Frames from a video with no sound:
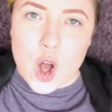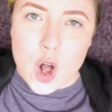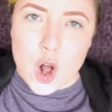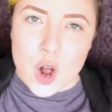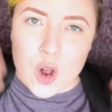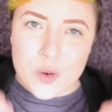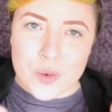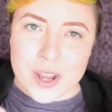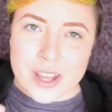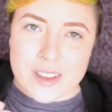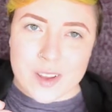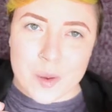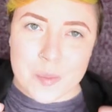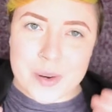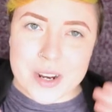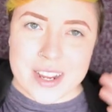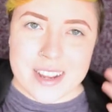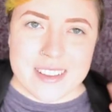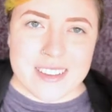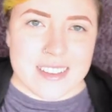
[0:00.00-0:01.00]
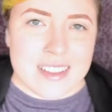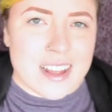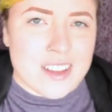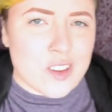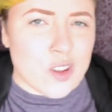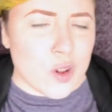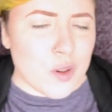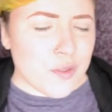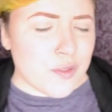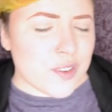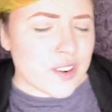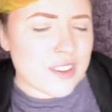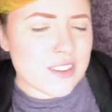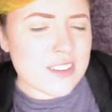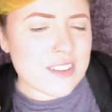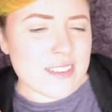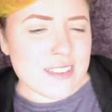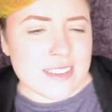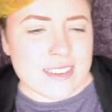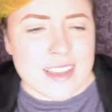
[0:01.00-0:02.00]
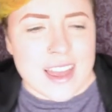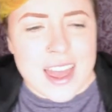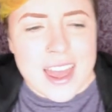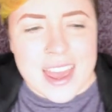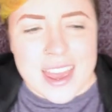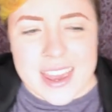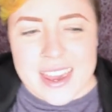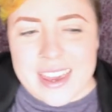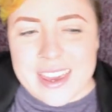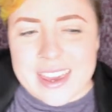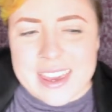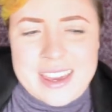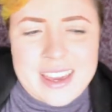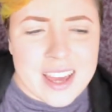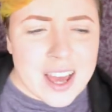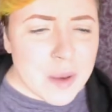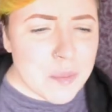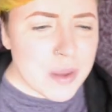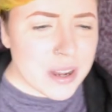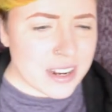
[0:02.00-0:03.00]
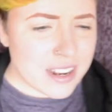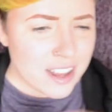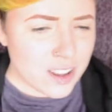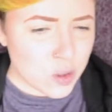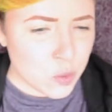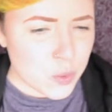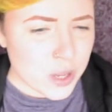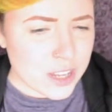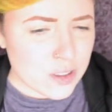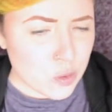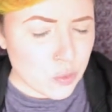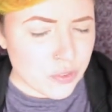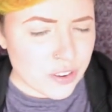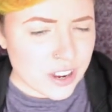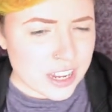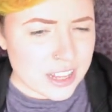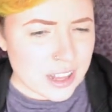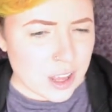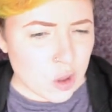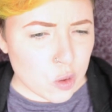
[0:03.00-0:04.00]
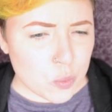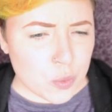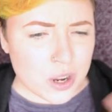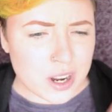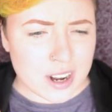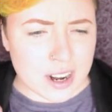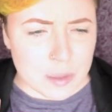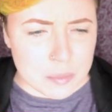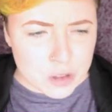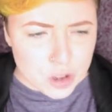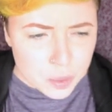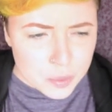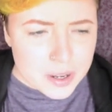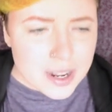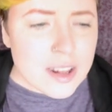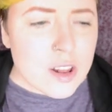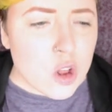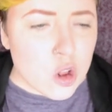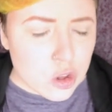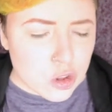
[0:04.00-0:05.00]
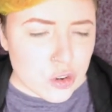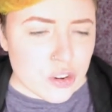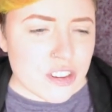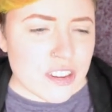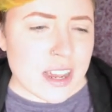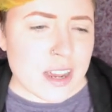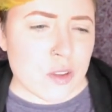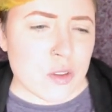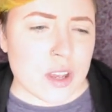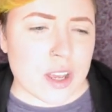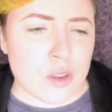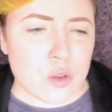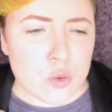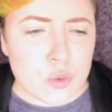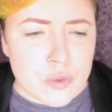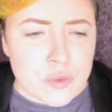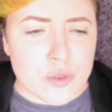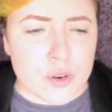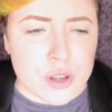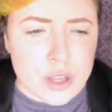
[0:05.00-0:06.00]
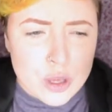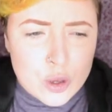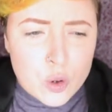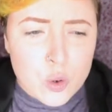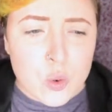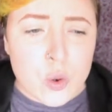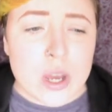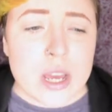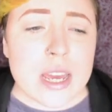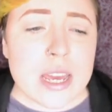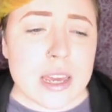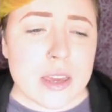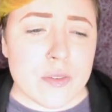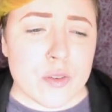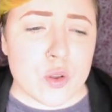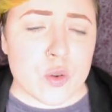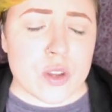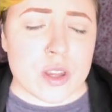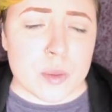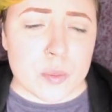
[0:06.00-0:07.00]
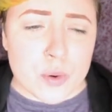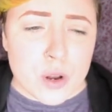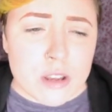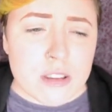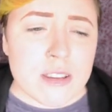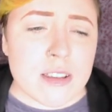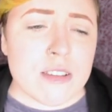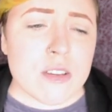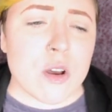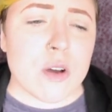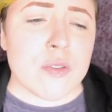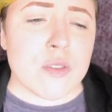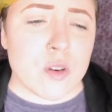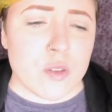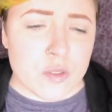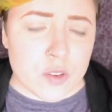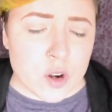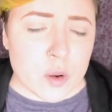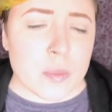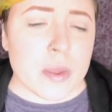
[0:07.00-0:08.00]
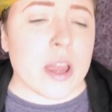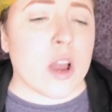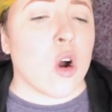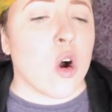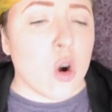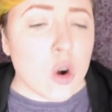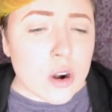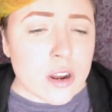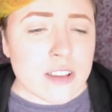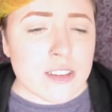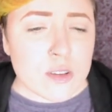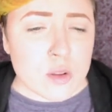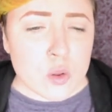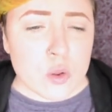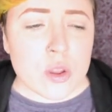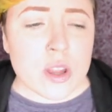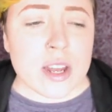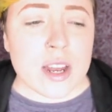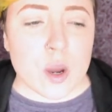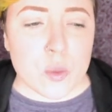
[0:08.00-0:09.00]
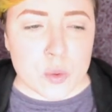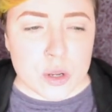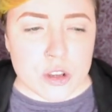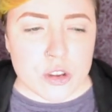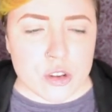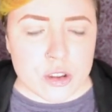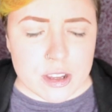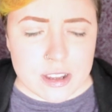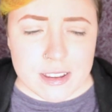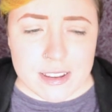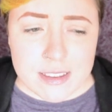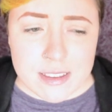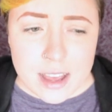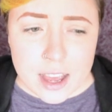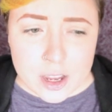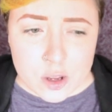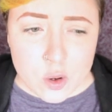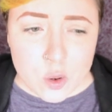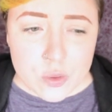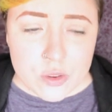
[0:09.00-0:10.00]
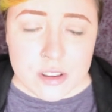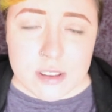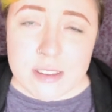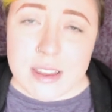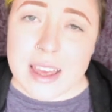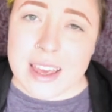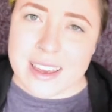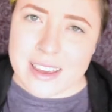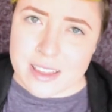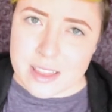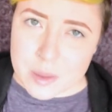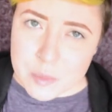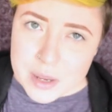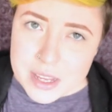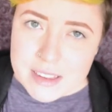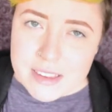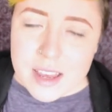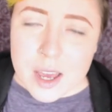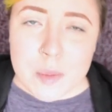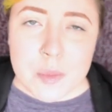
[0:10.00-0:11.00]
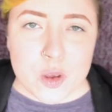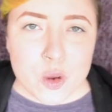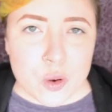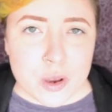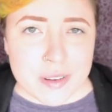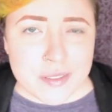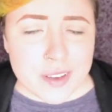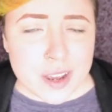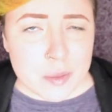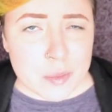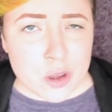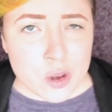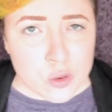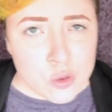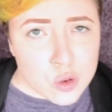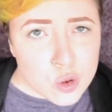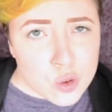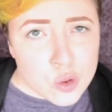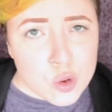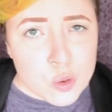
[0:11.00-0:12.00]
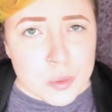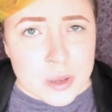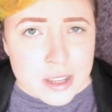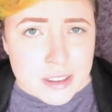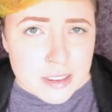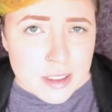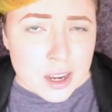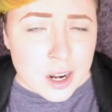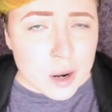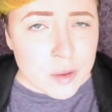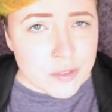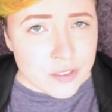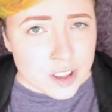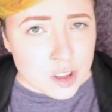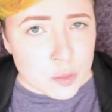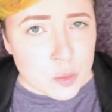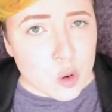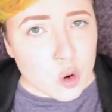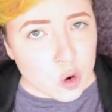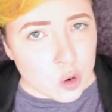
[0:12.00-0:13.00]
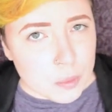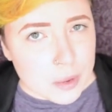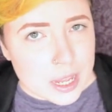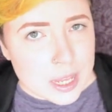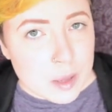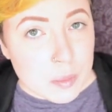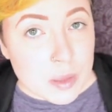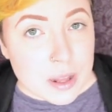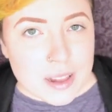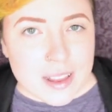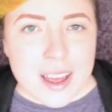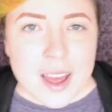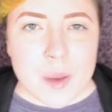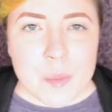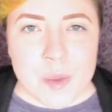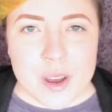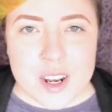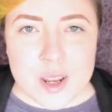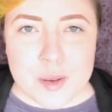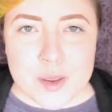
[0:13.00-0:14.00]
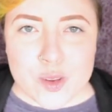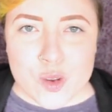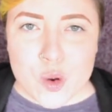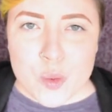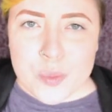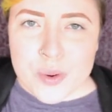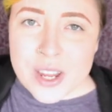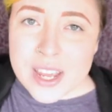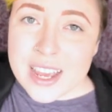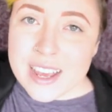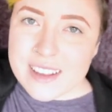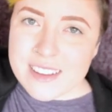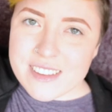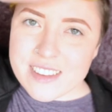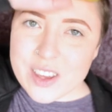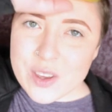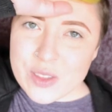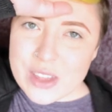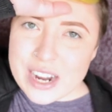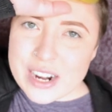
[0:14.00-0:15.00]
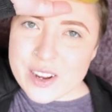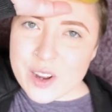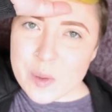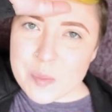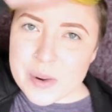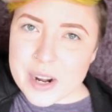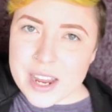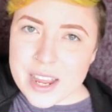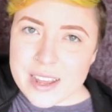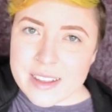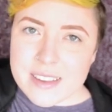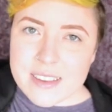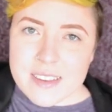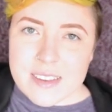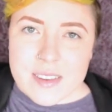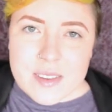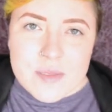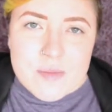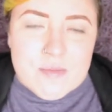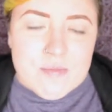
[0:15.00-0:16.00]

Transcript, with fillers: Alright, Copperheads, that's all for today. Come back next week to find out what an abdominal ultrasound can do for you if you're in the process of confirming or excluding a Wilson's disease diagnosis. In the meantime, you can find me on YouTube, Instagram, Facebook, or by email. My name is Kupri. See you there, Copperheads.